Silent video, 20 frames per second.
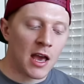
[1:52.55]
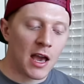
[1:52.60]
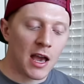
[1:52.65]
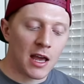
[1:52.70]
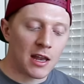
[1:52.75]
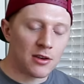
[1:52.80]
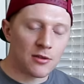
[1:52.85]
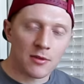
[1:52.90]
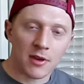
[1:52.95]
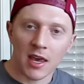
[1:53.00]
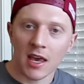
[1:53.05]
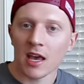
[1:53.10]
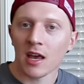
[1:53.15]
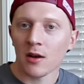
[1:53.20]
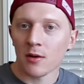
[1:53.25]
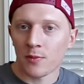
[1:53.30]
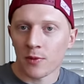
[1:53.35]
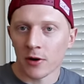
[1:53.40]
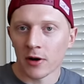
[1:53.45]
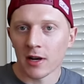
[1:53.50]
And you
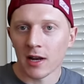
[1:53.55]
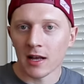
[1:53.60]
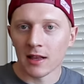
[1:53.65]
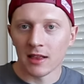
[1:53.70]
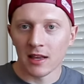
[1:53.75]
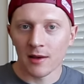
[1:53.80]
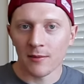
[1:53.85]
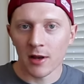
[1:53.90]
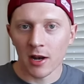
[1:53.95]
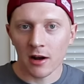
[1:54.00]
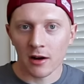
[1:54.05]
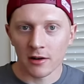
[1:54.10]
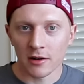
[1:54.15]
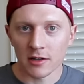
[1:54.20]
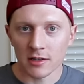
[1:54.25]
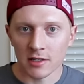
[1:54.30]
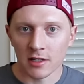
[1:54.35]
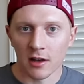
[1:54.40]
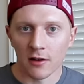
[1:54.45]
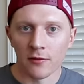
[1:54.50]
can't put a limit on
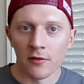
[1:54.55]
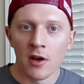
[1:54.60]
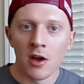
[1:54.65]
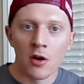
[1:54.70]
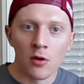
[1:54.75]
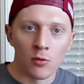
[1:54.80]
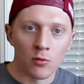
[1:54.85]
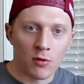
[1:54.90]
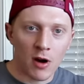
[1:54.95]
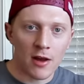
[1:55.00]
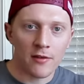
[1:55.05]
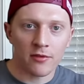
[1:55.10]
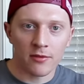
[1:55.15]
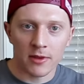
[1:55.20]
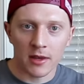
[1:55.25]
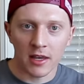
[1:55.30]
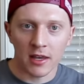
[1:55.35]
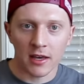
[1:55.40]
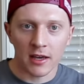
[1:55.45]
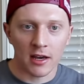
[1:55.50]
yourself right from
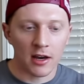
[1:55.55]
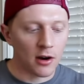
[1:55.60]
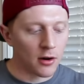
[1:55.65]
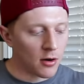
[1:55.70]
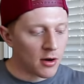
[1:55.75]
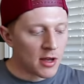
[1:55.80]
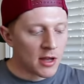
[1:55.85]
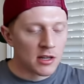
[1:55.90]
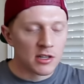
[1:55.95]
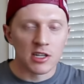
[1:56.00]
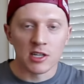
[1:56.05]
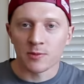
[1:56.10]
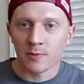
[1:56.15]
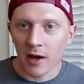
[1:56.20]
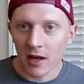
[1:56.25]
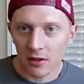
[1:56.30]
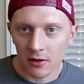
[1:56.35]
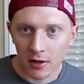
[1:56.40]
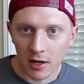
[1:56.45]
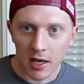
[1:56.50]
the get-go just
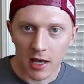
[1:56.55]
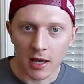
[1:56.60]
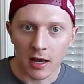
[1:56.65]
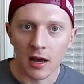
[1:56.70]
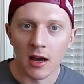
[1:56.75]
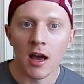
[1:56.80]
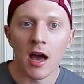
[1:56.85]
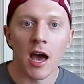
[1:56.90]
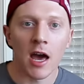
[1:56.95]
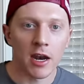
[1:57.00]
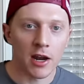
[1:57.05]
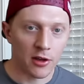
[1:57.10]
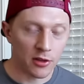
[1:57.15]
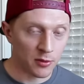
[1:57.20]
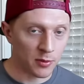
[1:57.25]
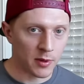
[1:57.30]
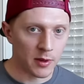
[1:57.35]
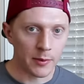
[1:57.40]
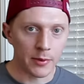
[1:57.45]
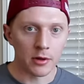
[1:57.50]
by looking at
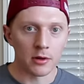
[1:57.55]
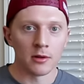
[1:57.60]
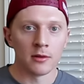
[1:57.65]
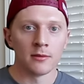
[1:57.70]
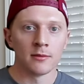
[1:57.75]
other people.